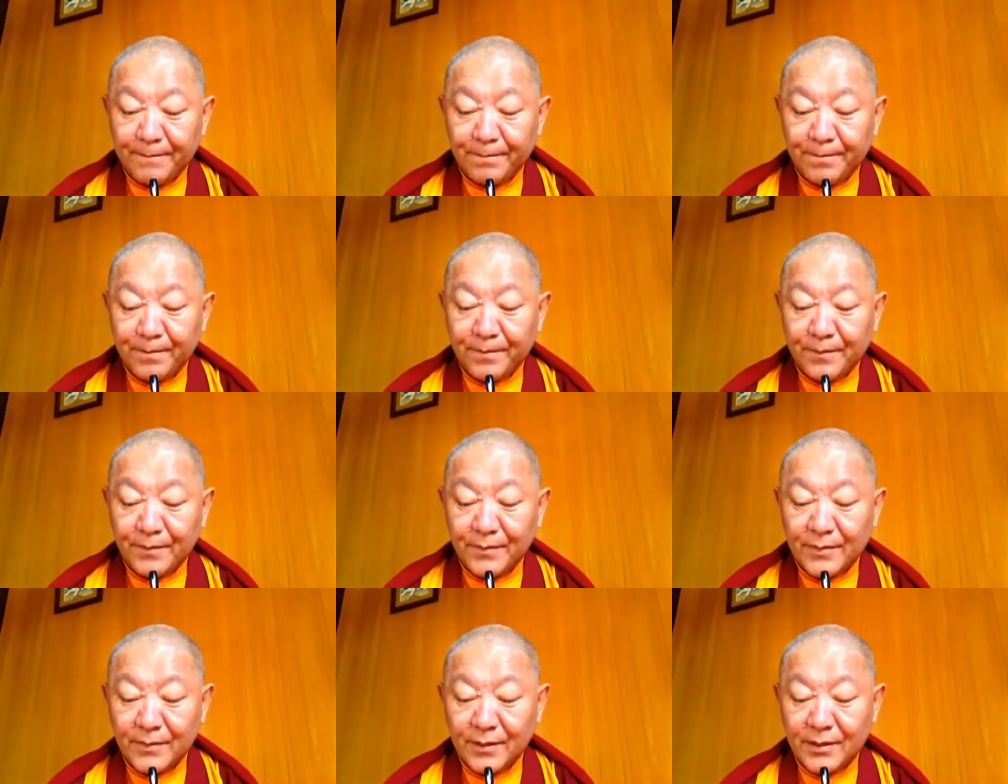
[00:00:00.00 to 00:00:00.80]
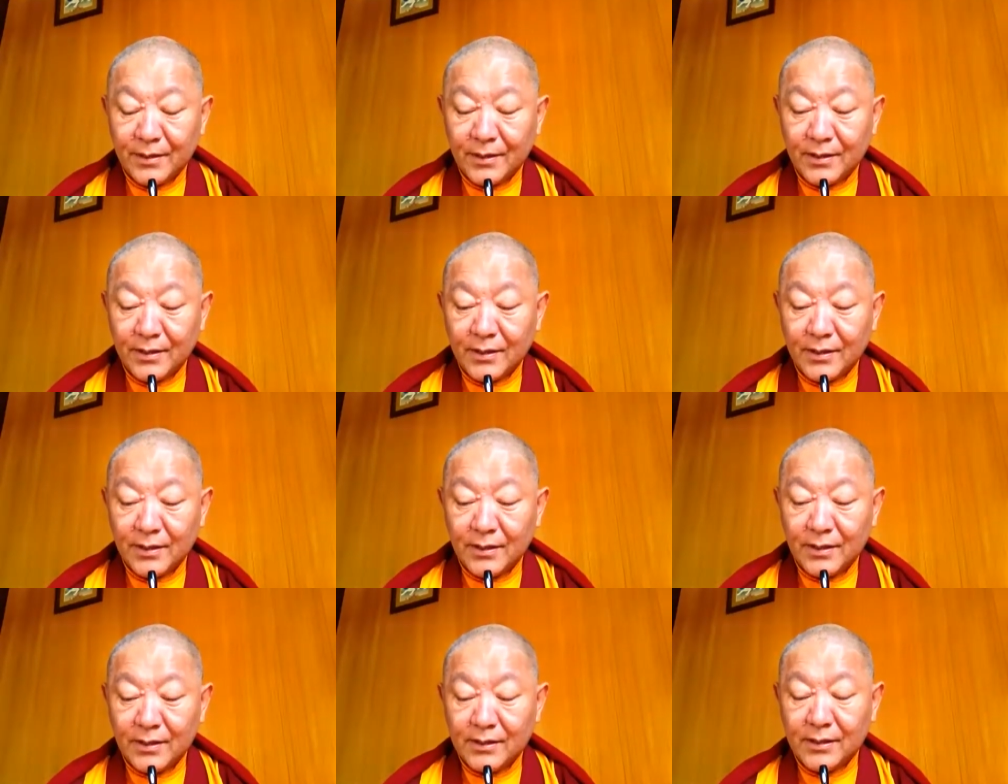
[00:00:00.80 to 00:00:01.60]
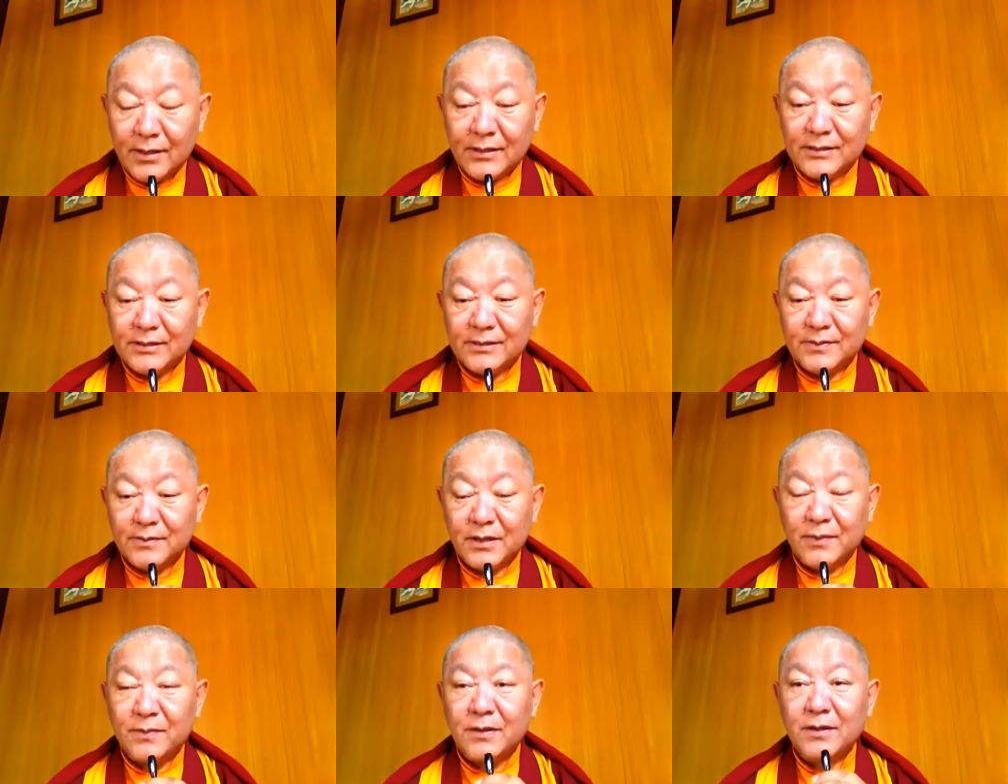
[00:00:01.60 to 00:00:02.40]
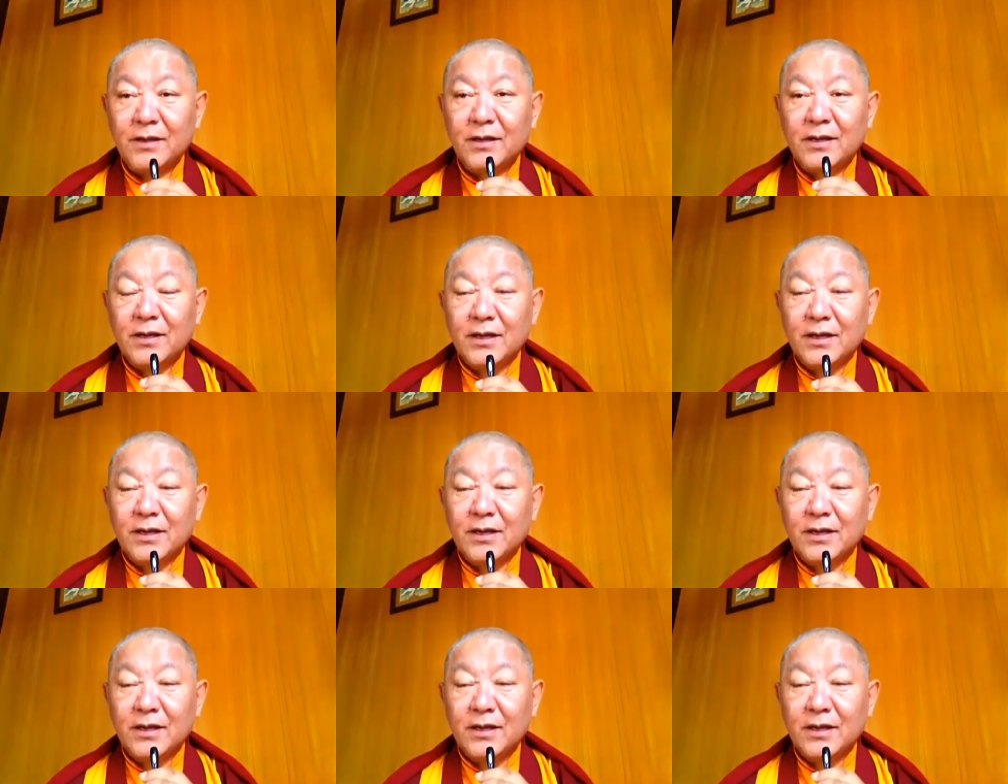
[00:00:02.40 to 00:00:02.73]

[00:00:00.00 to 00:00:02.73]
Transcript: Mm. There's maybe,